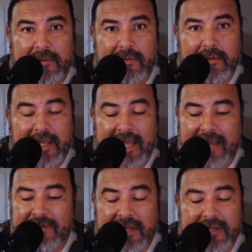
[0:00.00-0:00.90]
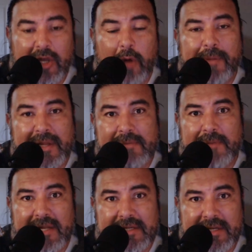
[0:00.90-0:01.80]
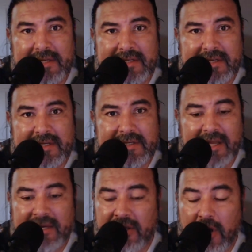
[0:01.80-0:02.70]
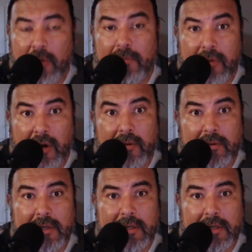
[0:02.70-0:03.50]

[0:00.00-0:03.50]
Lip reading: Even the dopest businesses can go broke.